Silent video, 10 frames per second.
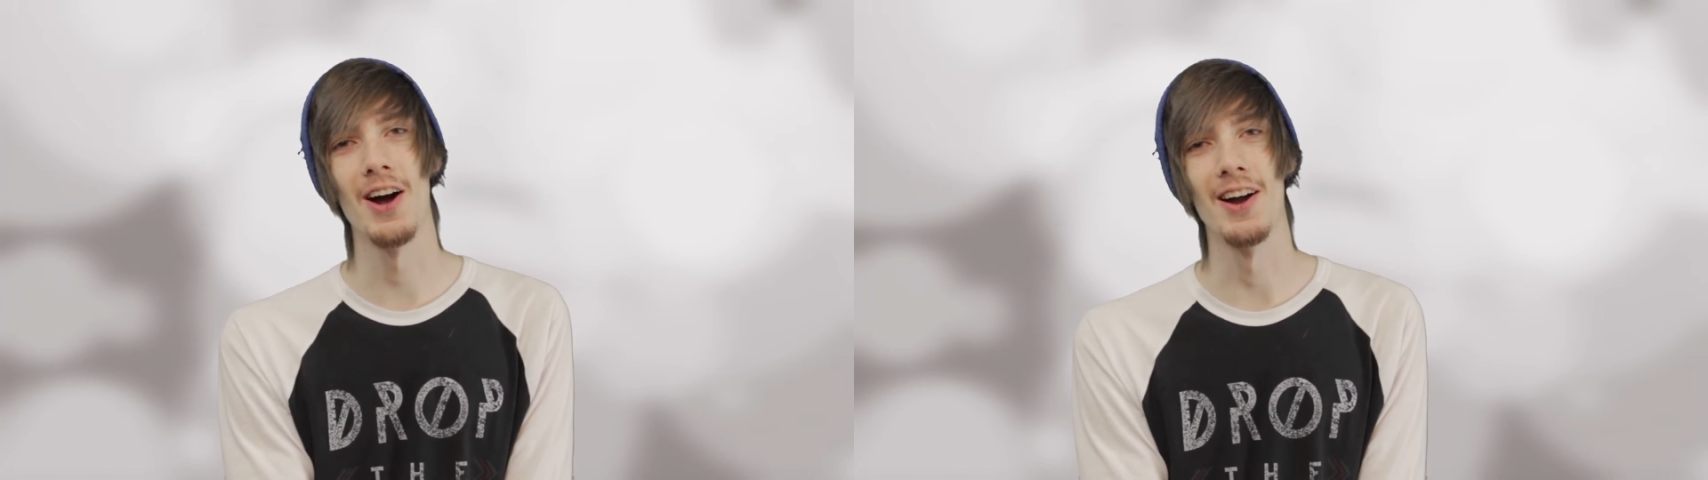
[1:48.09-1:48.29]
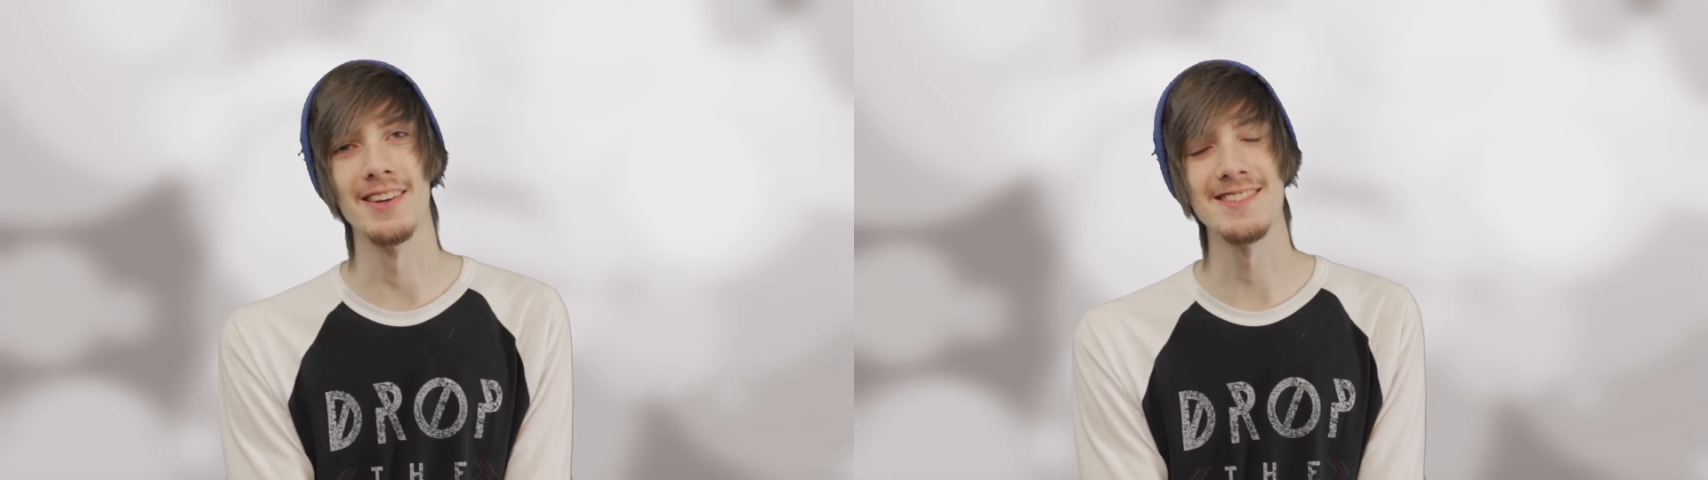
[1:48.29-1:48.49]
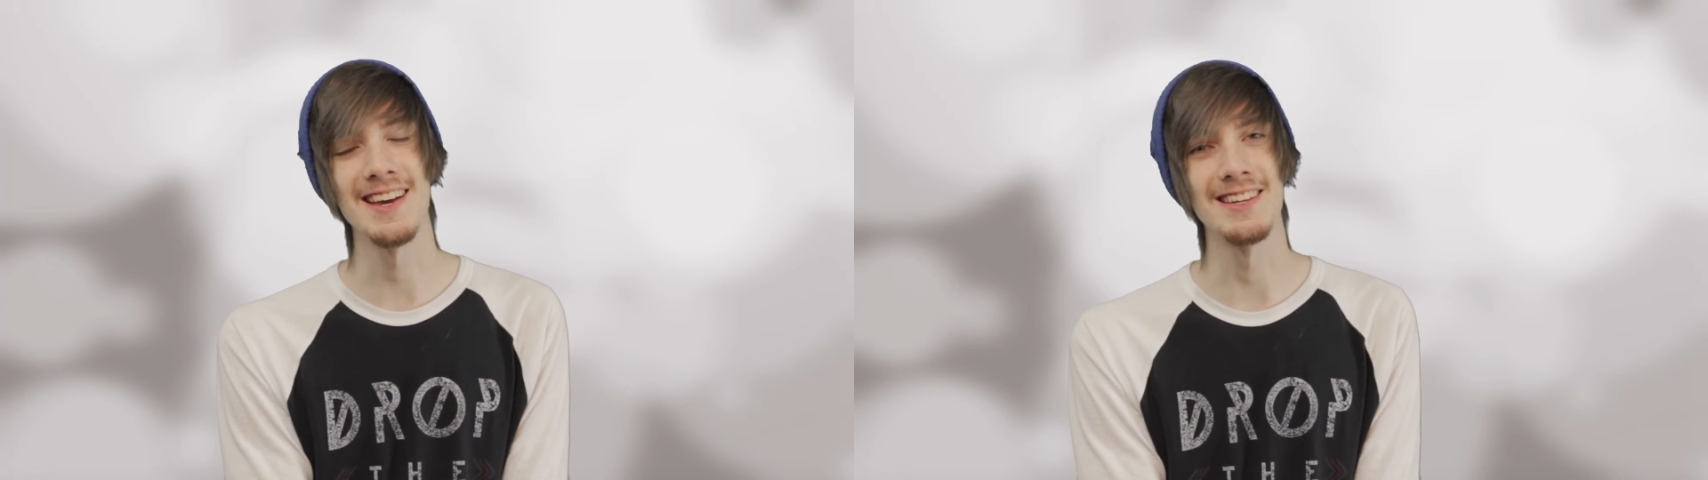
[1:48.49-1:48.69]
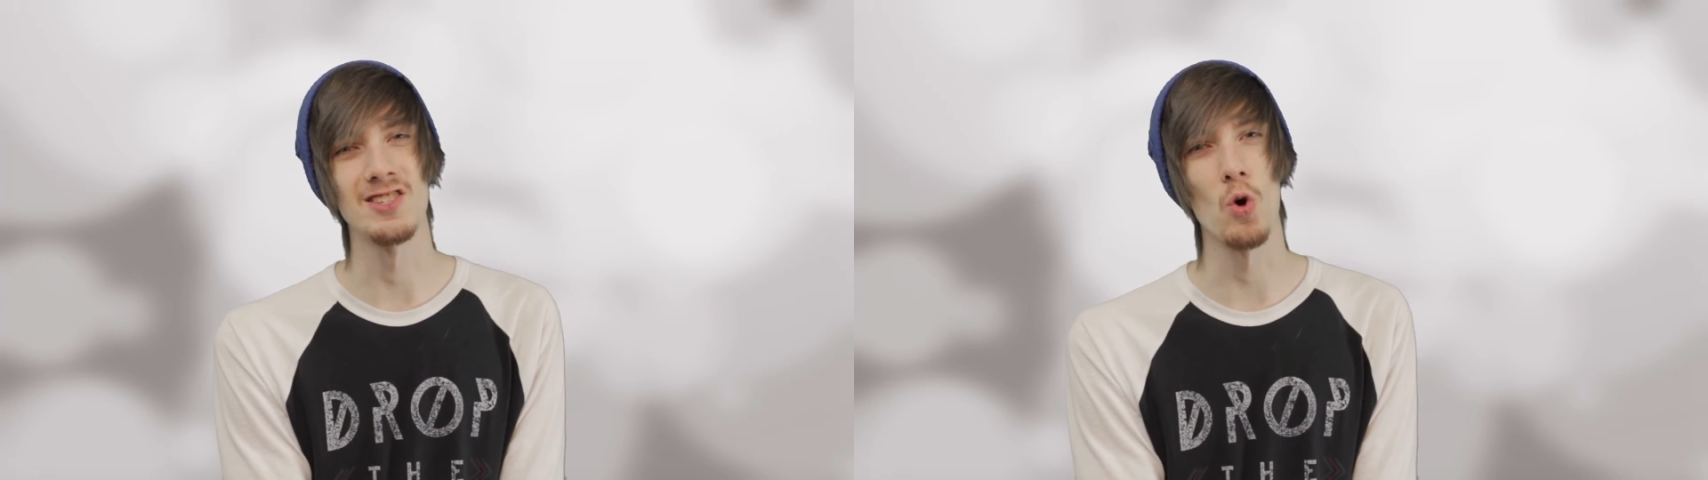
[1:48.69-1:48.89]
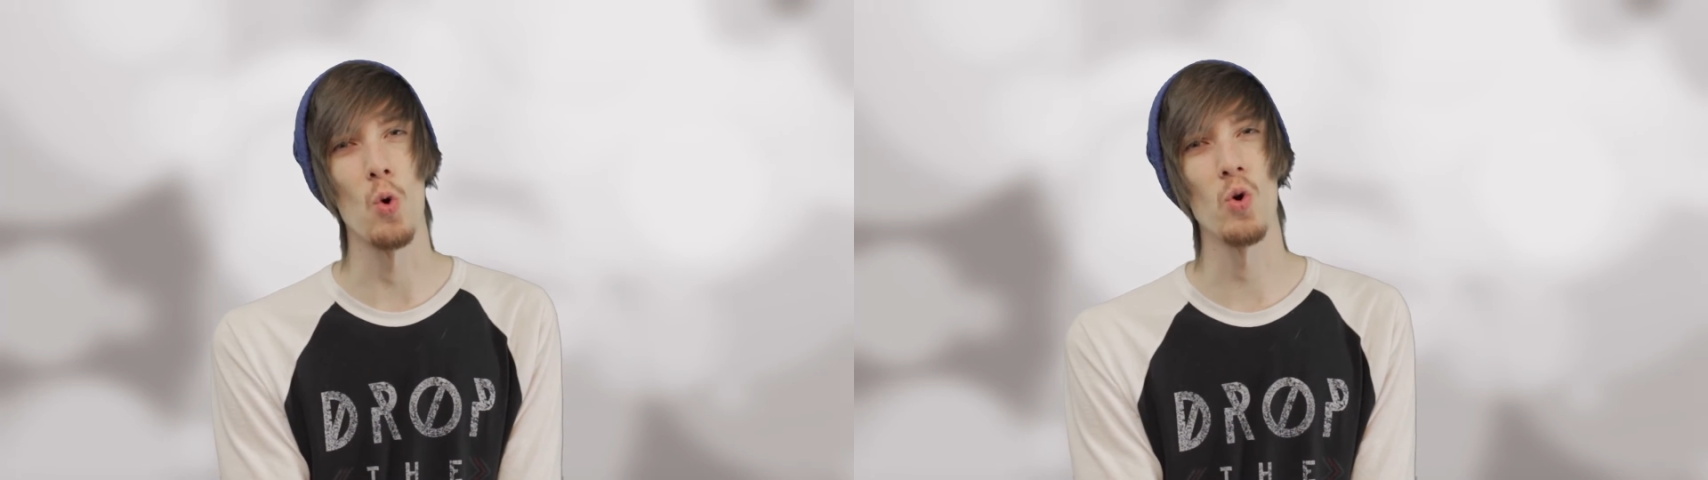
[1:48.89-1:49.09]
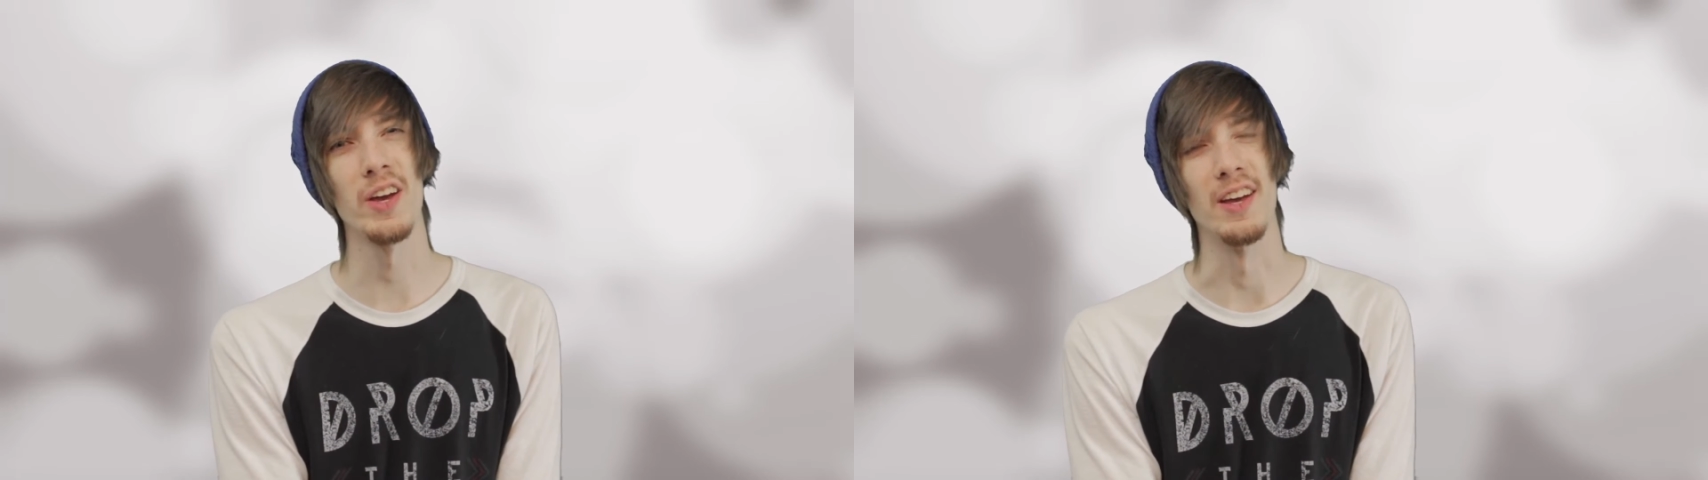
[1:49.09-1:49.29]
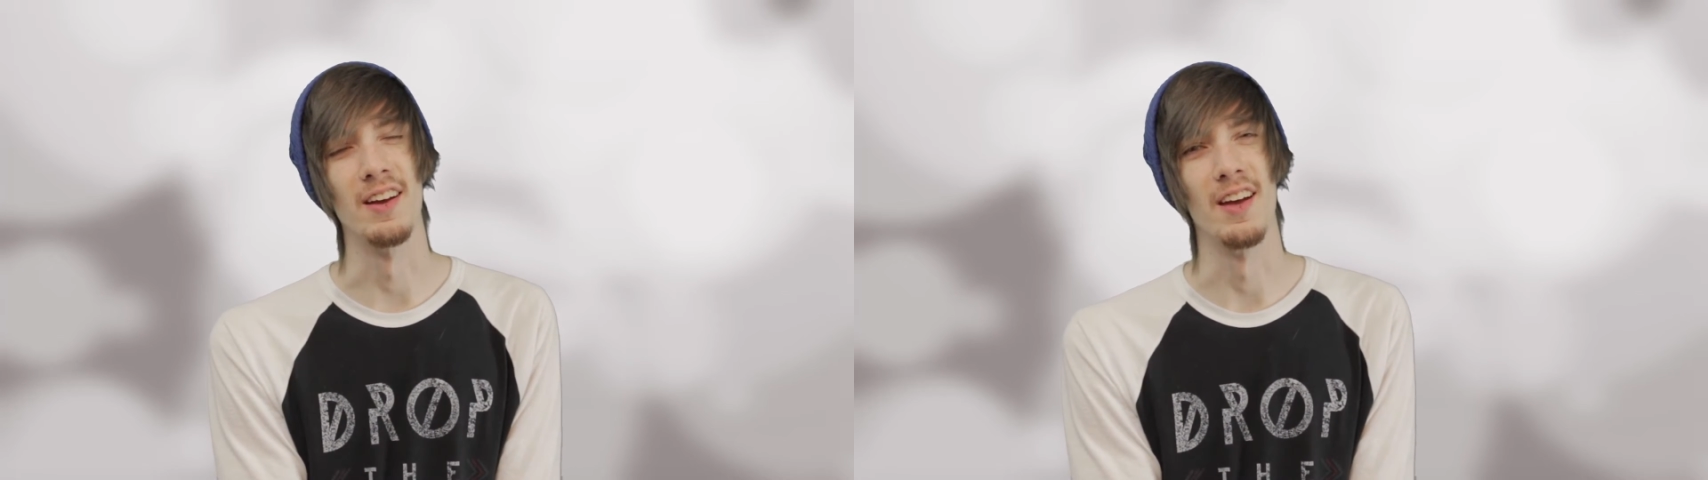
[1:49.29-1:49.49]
on is saying sorry.